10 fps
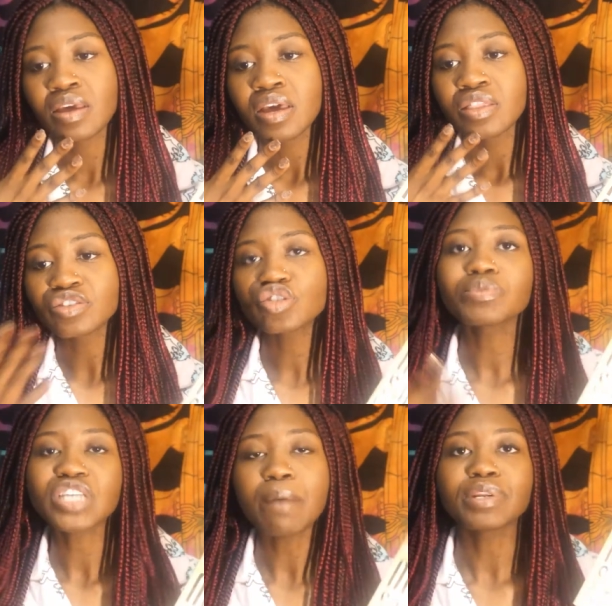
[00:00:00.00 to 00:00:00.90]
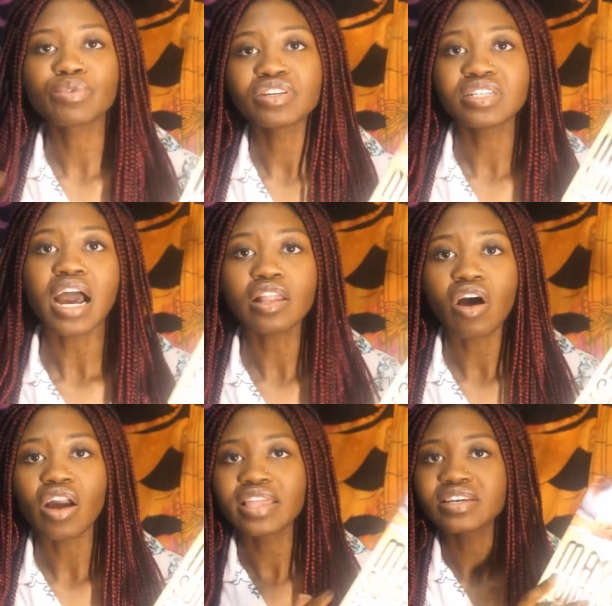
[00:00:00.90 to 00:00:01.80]
there's so much happening with the
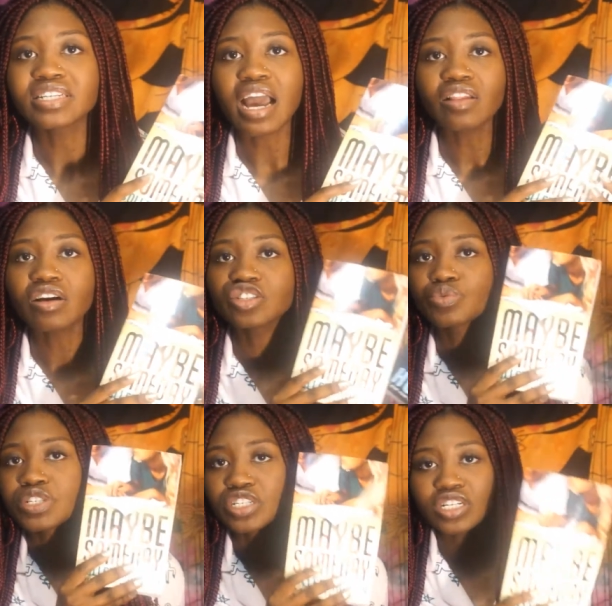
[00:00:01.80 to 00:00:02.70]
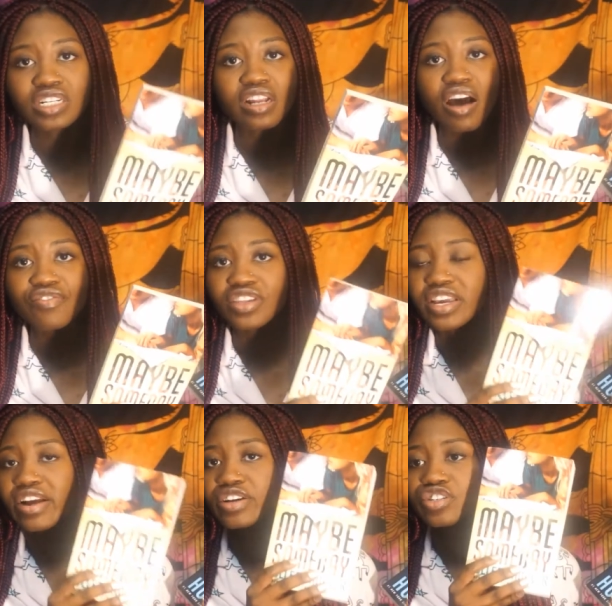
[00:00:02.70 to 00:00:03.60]
dialogue, and the dialogue just wasn't good enough. The
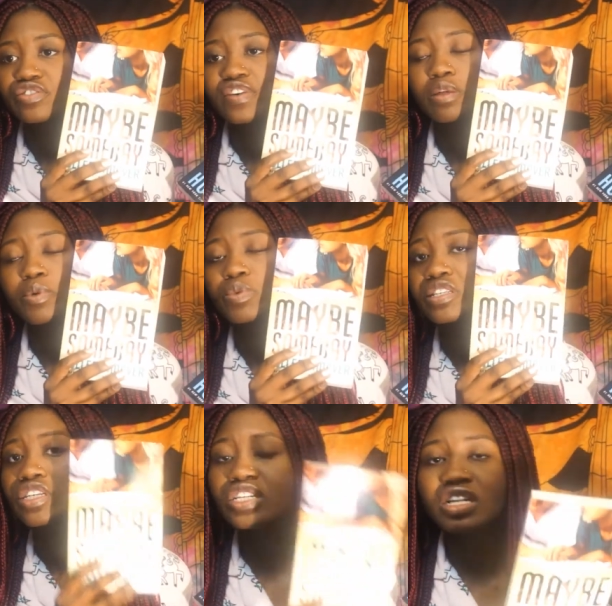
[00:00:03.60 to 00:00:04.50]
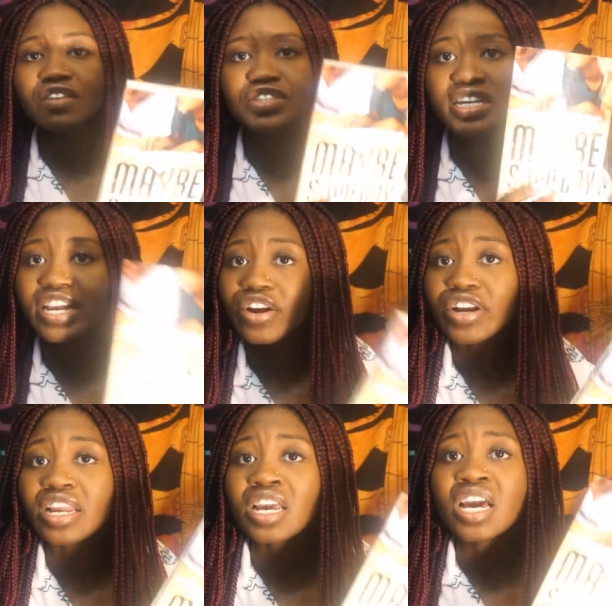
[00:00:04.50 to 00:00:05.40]
character development wasn't good enough to
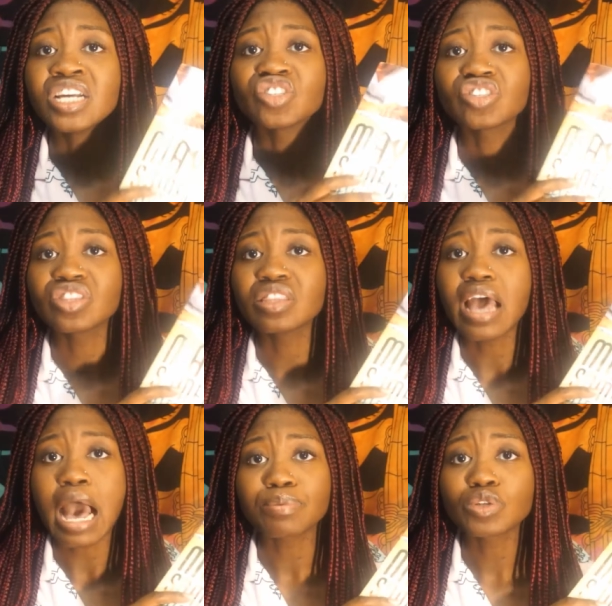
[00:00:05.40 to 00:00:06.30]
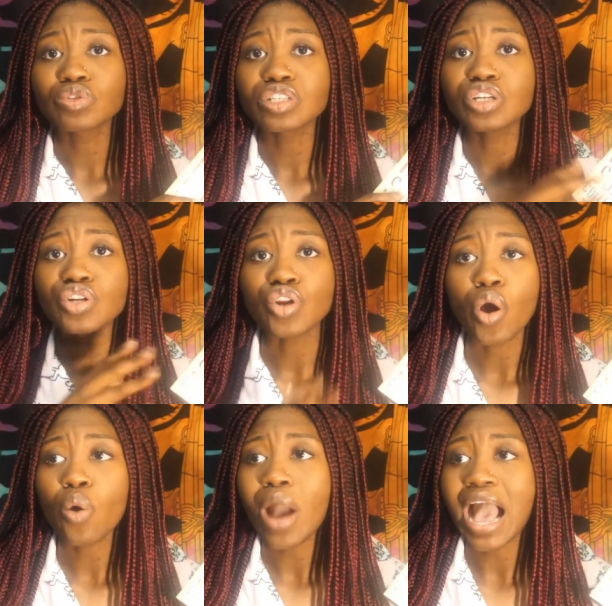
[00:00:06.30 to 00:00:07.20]
carry just absolutely
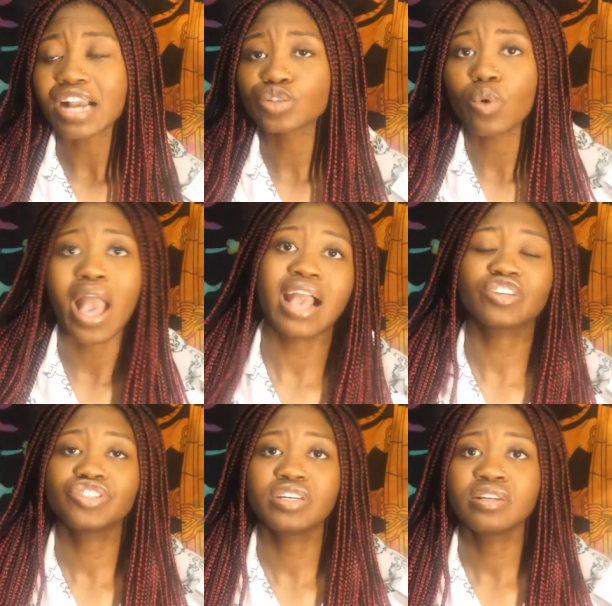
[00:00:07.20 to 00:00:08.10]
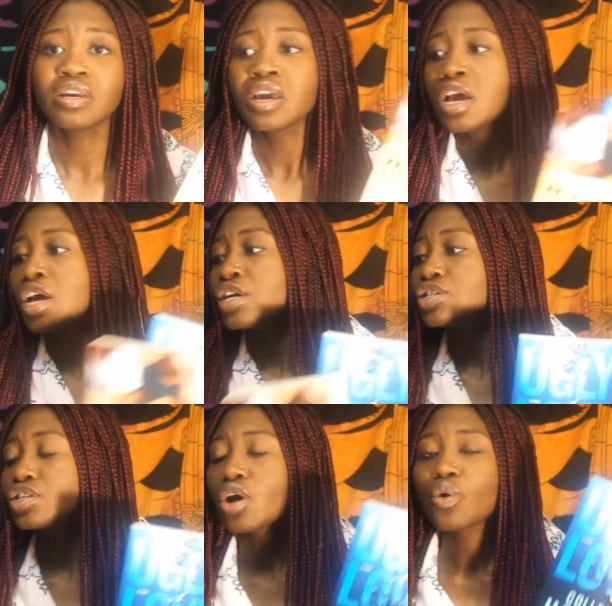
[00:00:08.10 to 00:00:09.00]
no actual action.
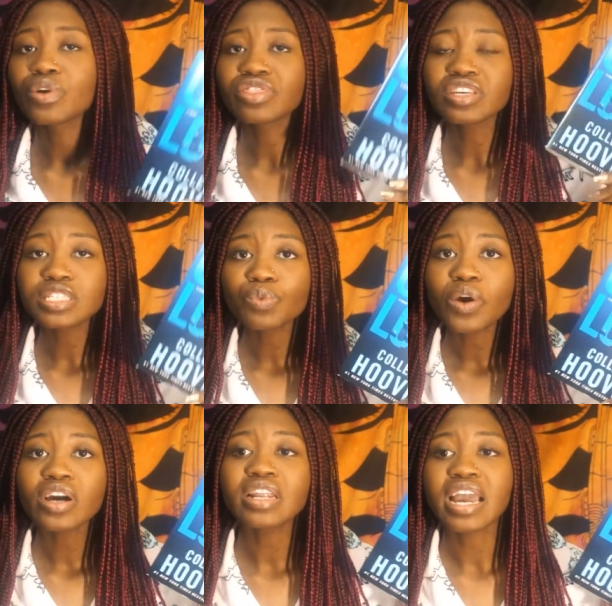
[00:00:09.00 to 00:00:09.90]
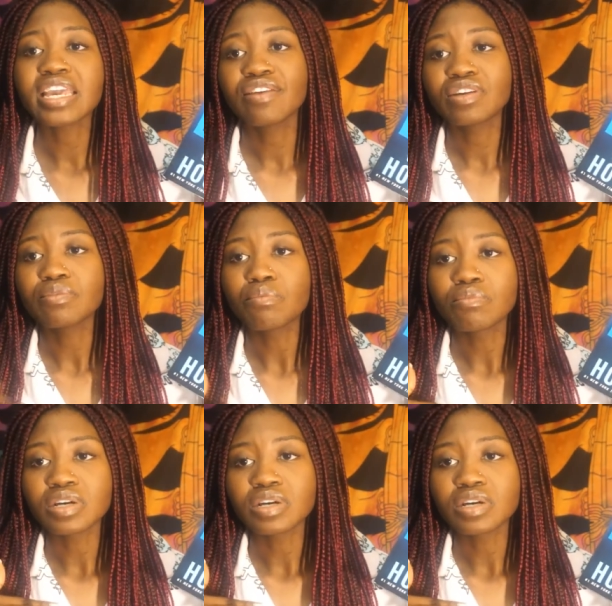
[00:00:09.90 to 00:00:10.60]
So with this one, I gave it a